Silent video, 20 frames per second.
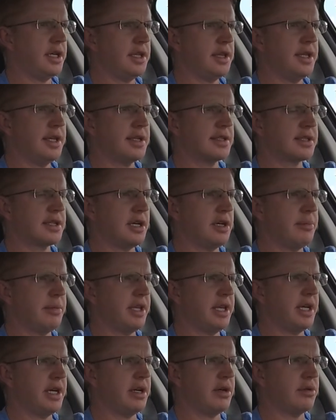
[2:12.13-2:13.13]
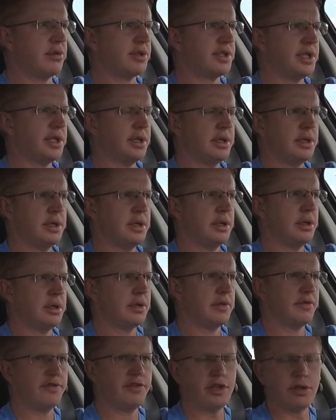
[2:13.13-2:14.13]
They saw me out
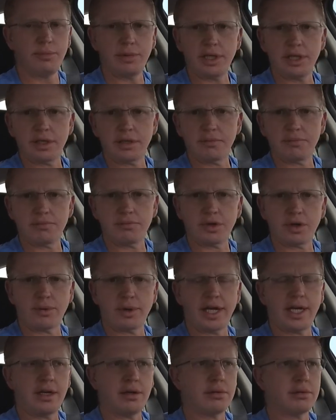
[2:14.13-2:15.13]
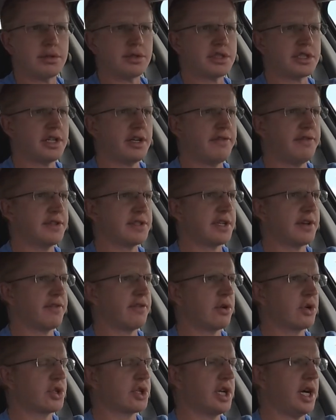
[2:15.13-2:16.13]
filming around and stuff as I
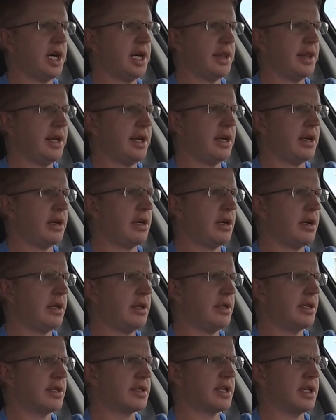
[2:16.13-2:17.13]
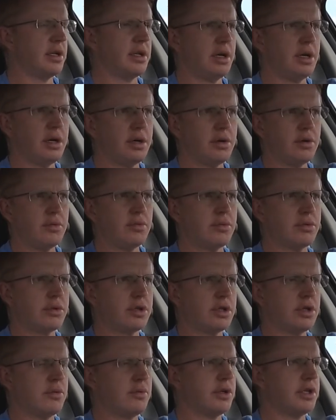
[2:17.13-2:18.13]
first got there, and they said, "Oh,
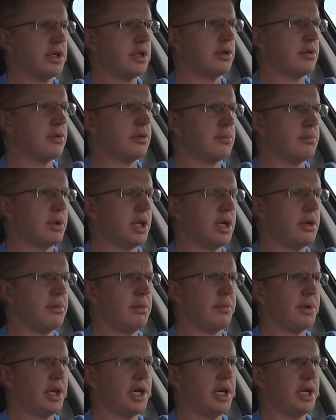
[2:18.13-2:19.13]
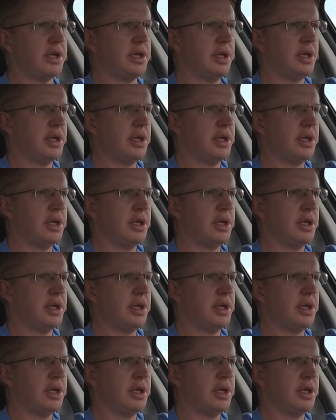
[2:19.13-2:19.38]
what you doing, blah, blah, blah."